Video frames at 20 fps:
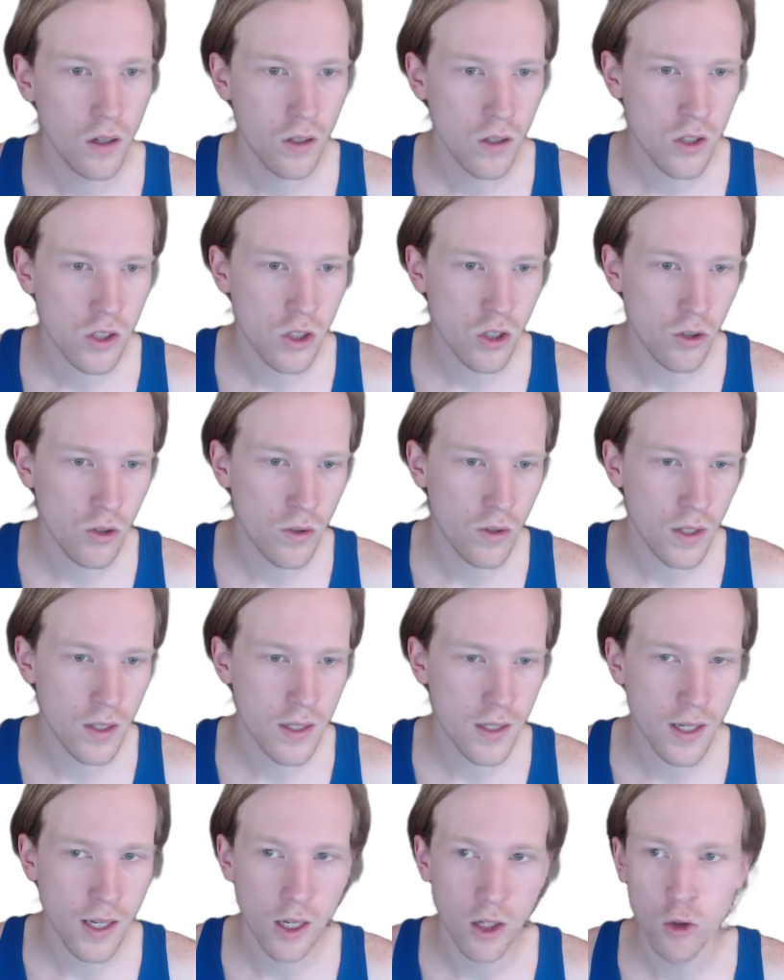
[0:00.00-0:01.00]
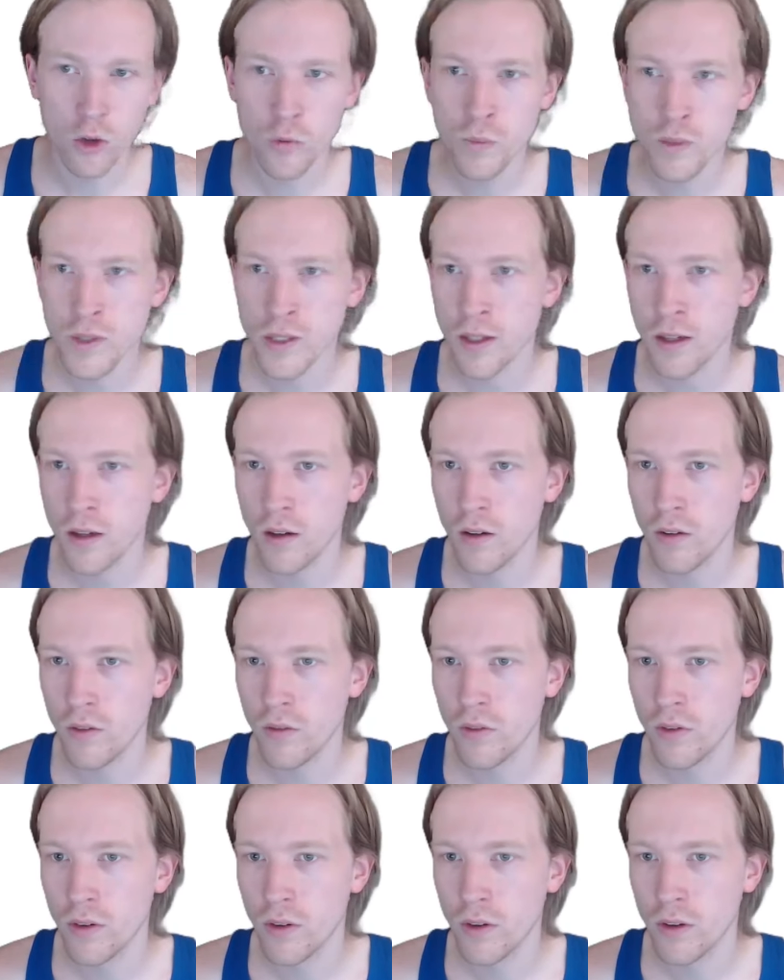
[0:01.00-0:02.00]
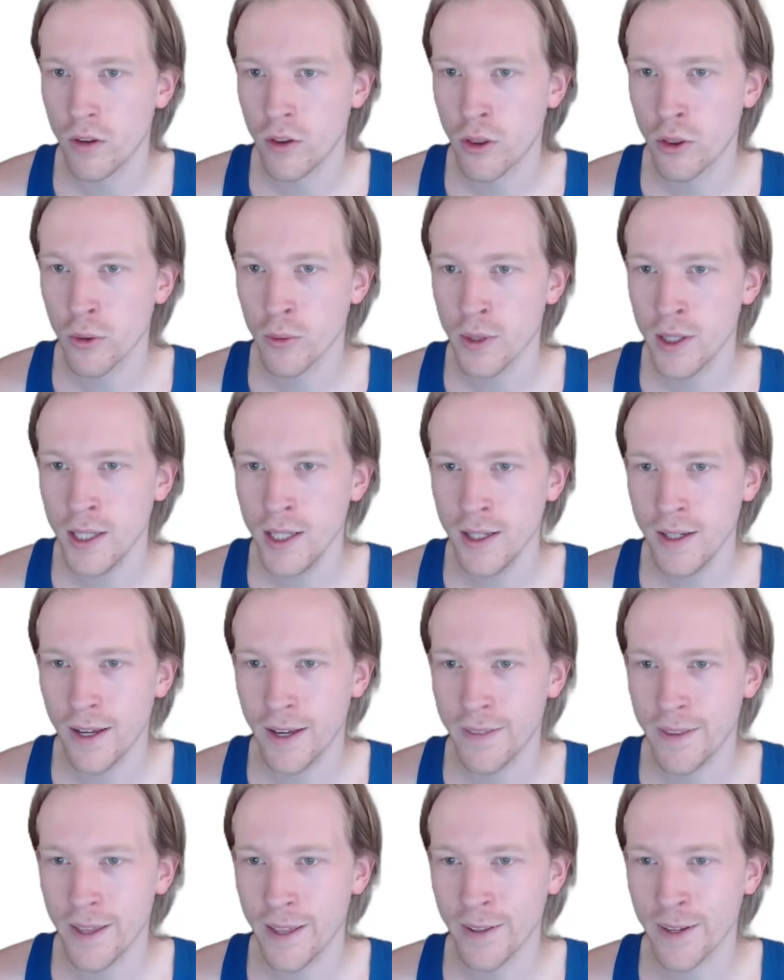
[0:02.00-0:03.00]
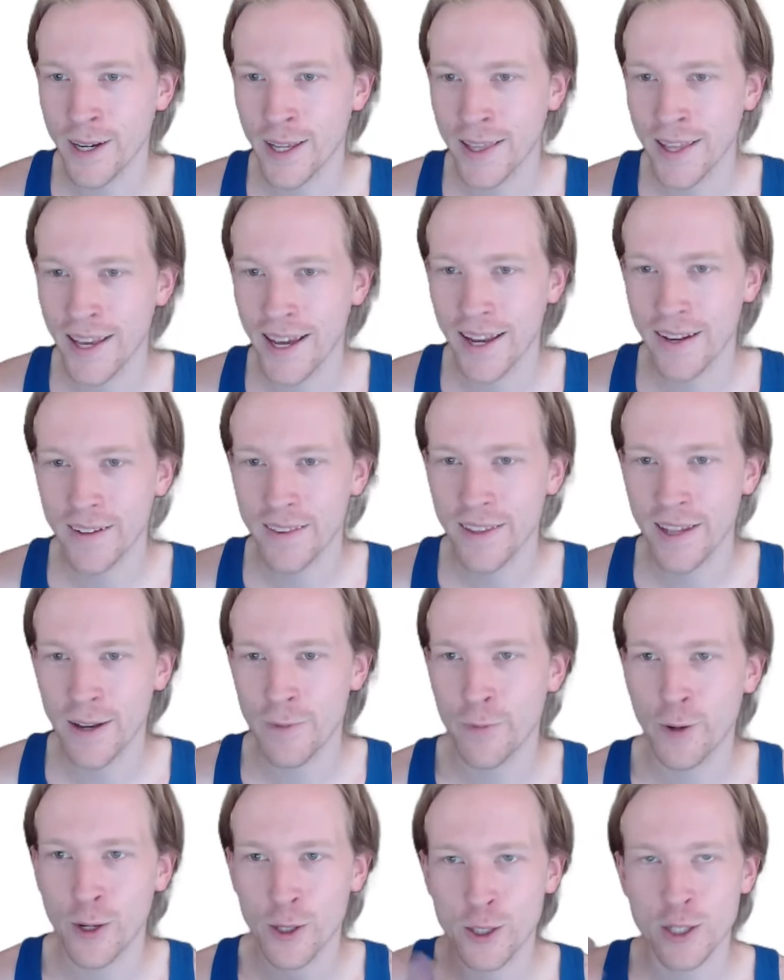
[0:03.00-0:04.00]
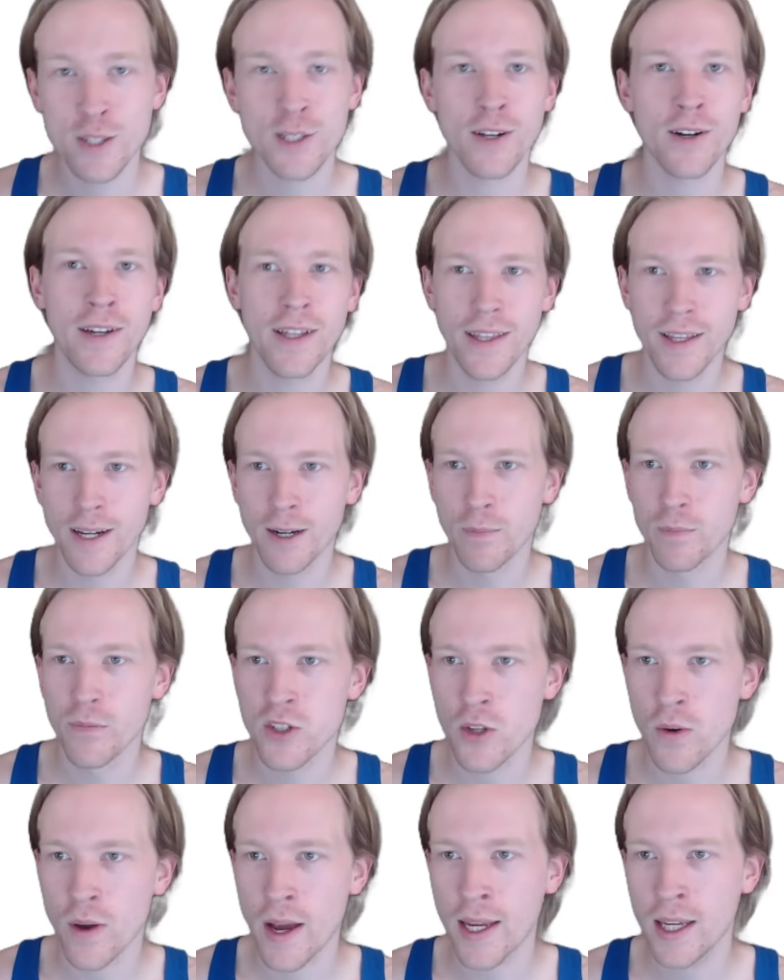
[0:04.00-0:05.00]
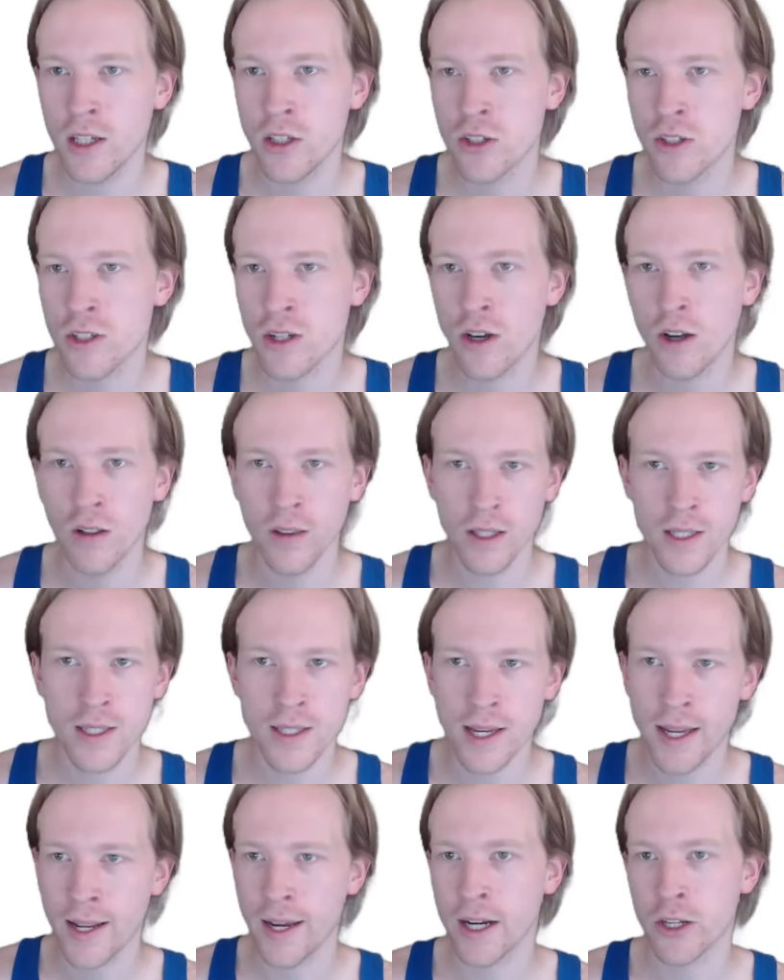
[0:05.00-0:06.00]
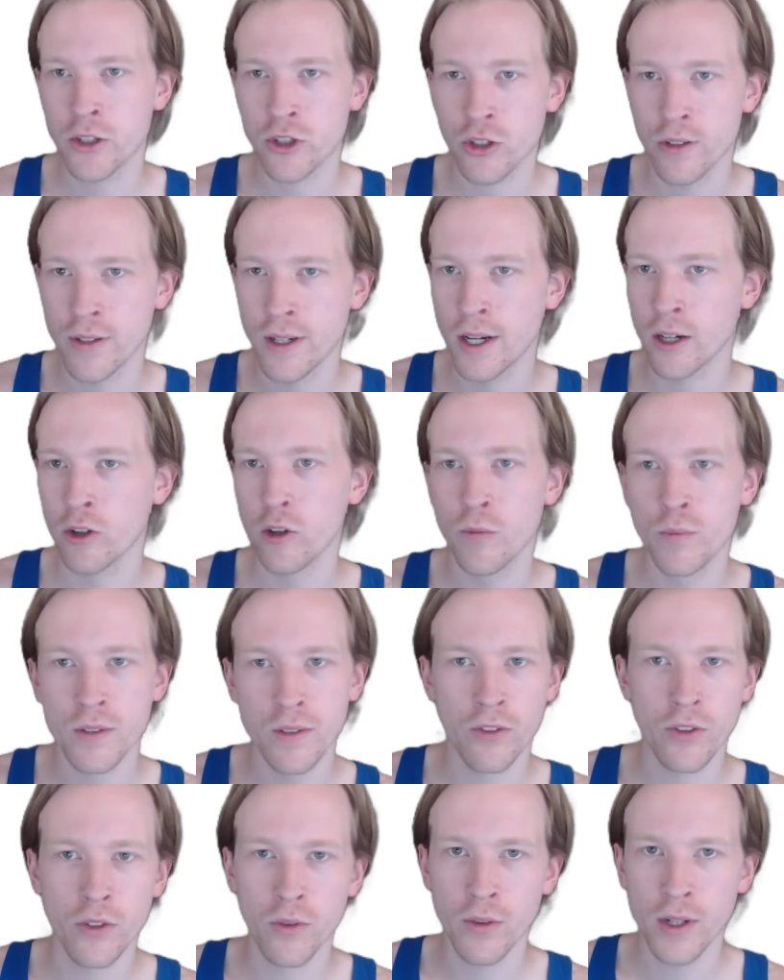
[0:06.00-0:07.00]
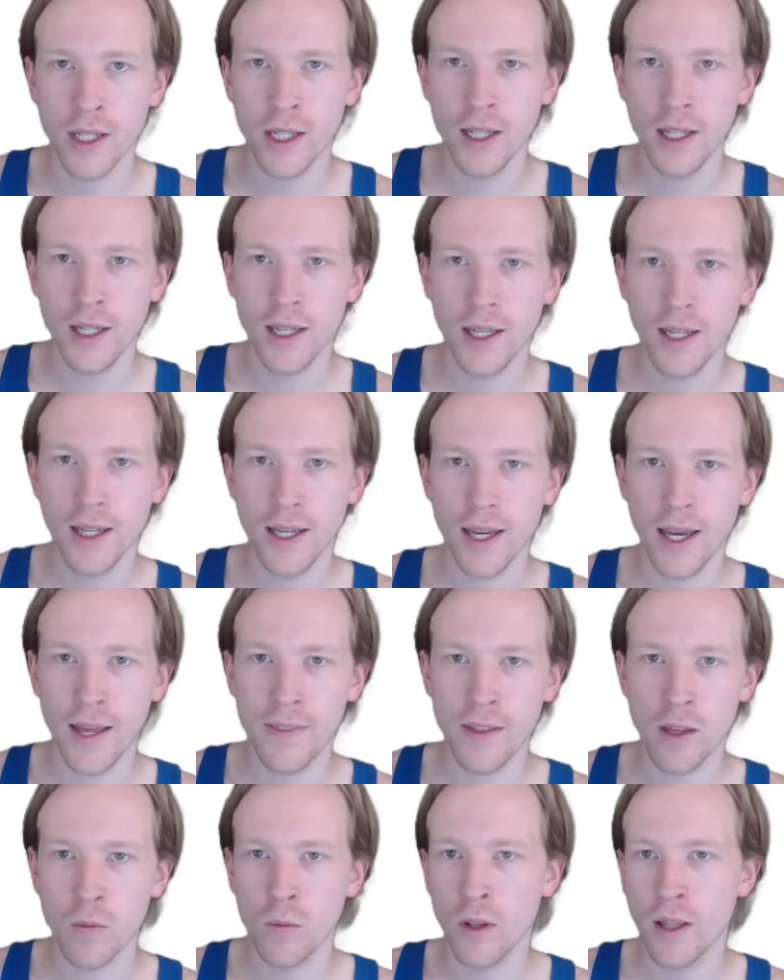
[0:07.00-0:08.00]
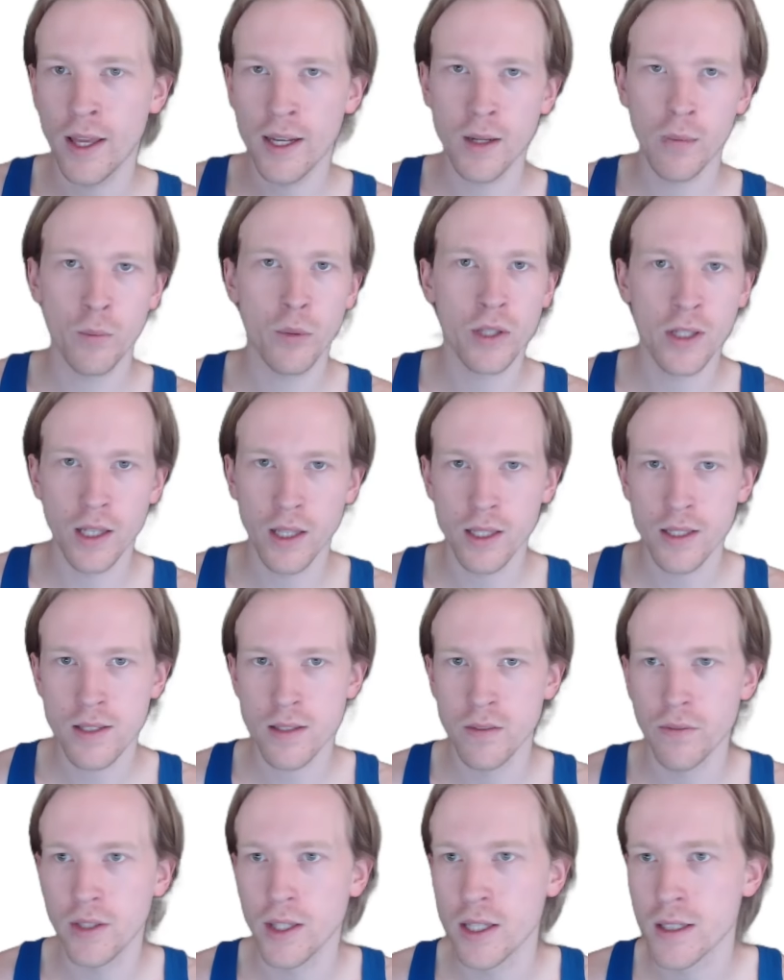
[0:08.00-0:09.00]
So you can say groups of 3, and then look at that. That function's already there. So I can just call list.extra.groups of 3, and then we'll end up with a list of